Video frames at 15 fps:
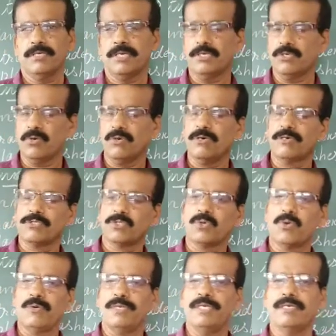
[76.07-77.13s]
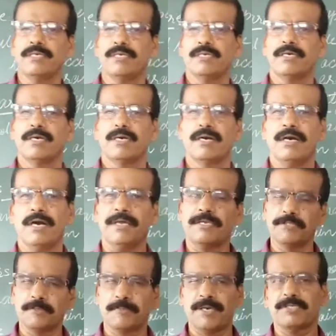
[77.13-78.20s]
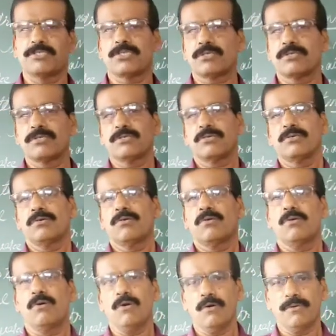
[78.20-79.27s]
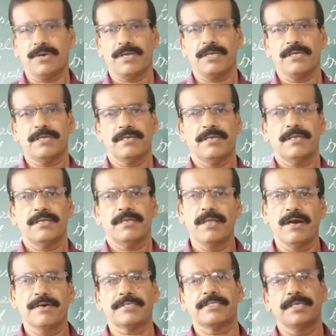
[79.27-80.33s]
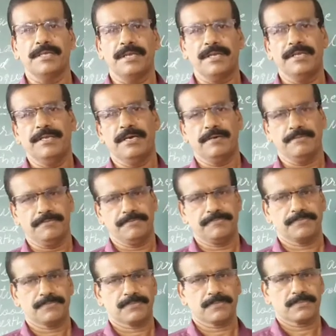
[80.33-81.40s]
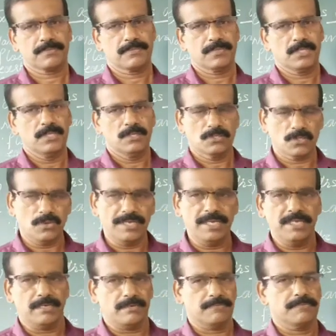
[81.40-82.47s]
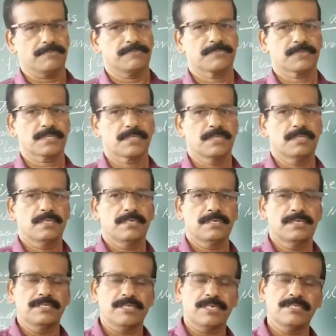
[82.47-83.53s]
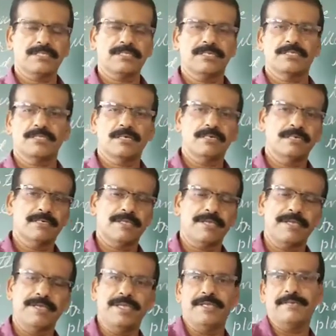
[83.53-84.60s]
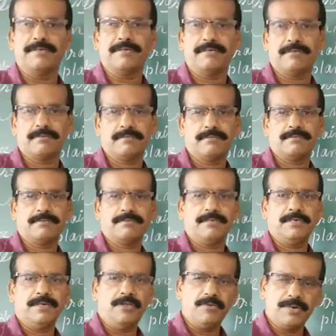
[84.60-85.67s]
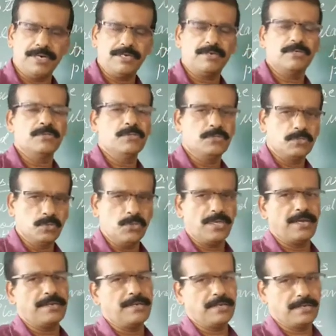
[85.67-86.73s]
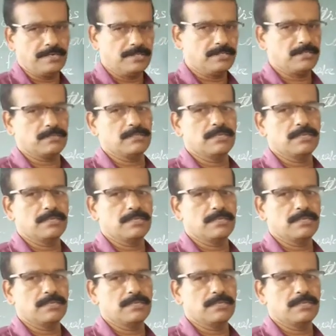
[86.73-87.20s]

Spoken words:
It occurs slowly and spreads over a large area. So here, disasters are again divided into two categories.